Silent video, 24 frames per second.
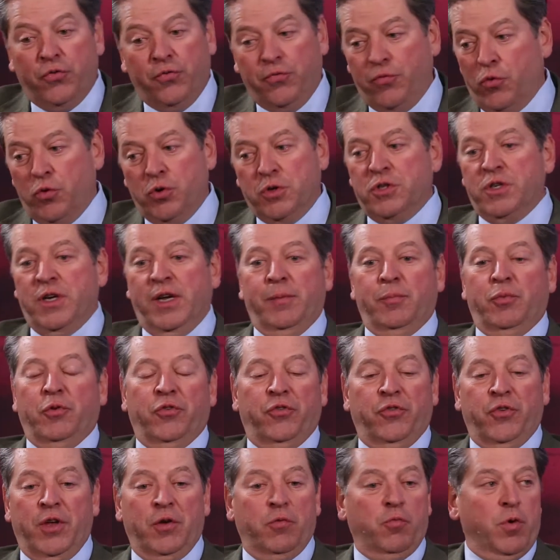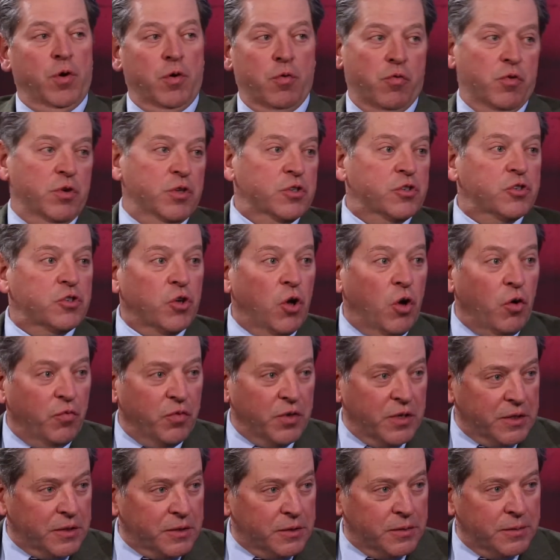For example, said we were
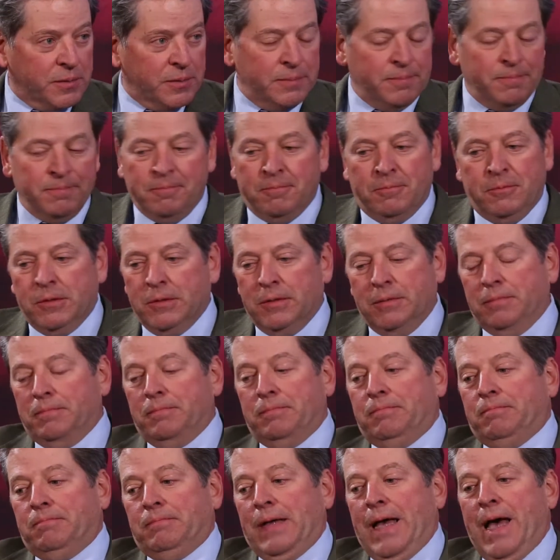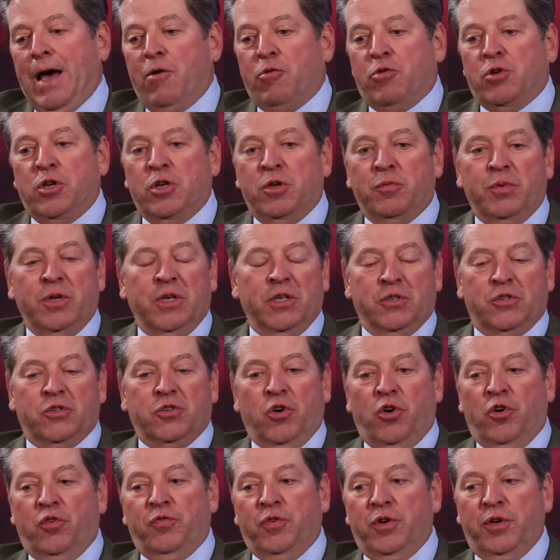insolvent. Well, how can you be
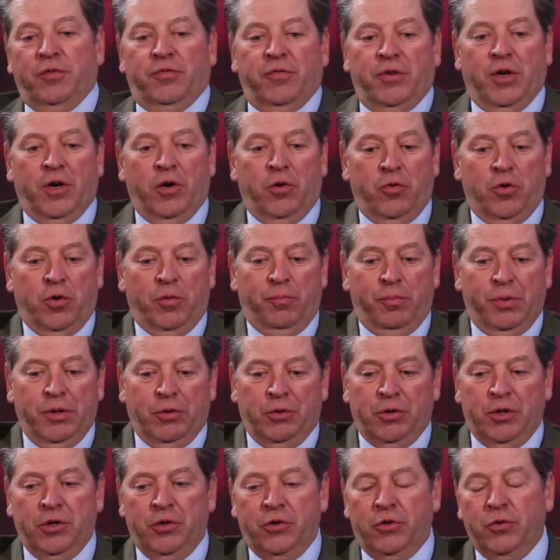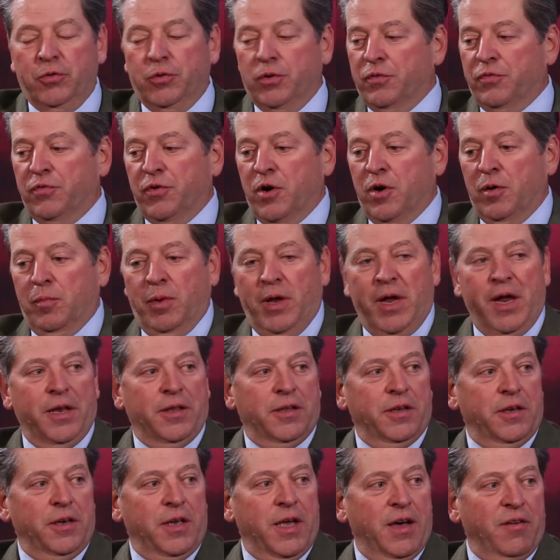insolvent if you own $1 billion to a
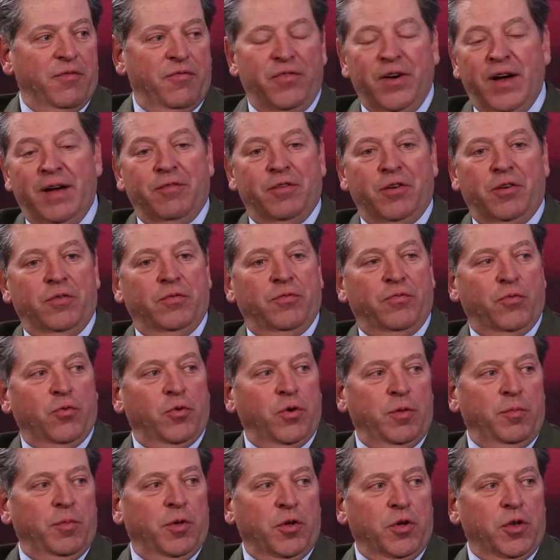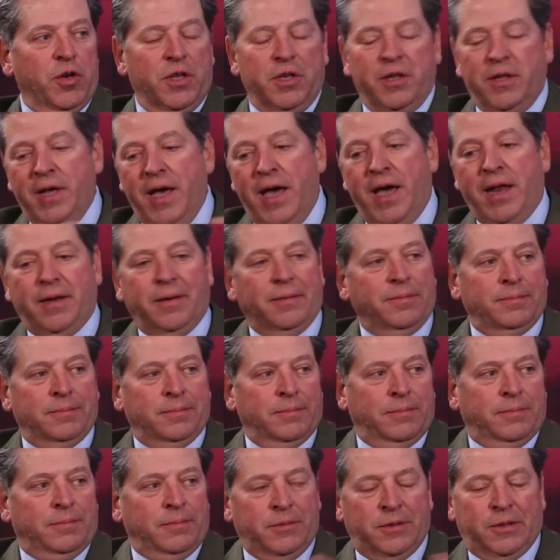farmland and you have $540 million of debt?
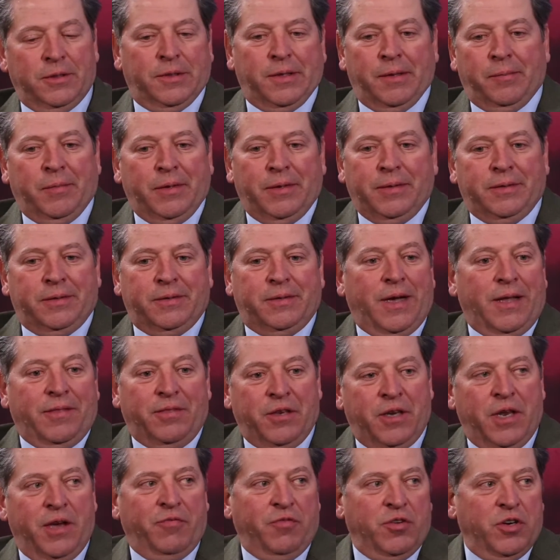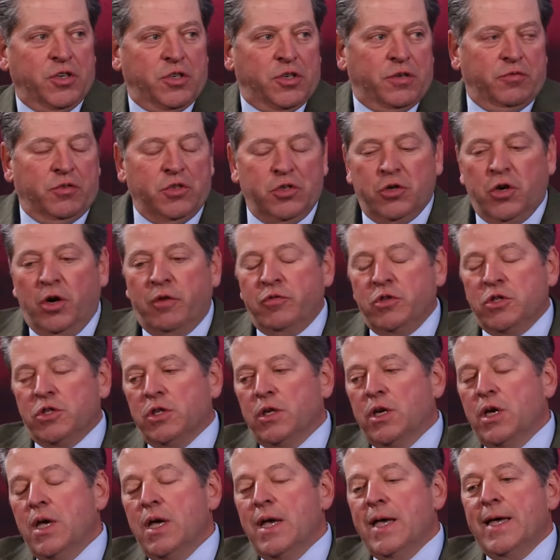It's just, I mean, it's not the definition of
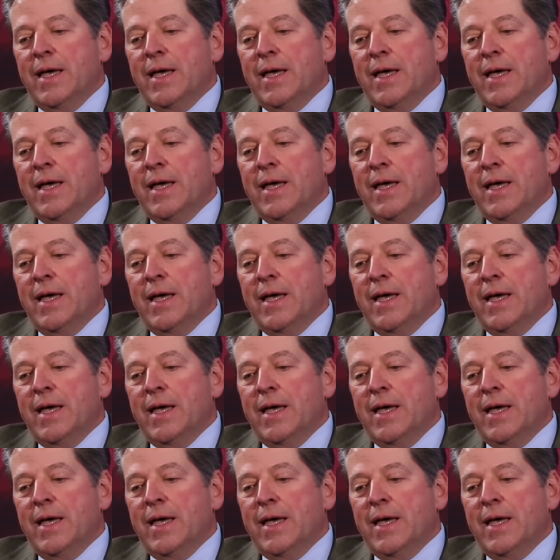insolvency.